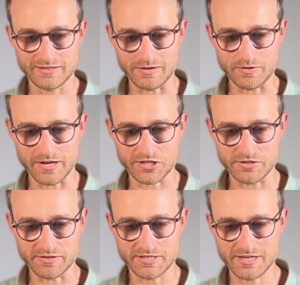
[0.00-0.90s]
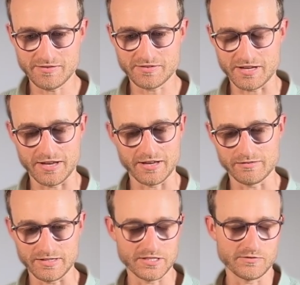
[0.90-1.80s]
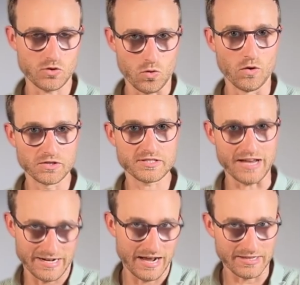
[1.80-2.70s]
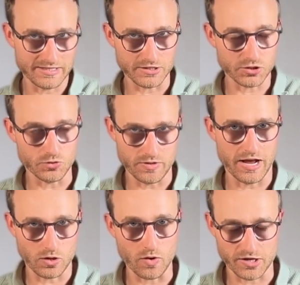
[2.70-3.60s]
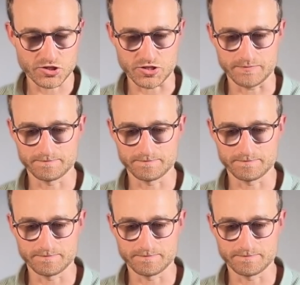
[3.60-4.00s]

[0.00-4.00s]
that we actually received here is of course an answer to that question.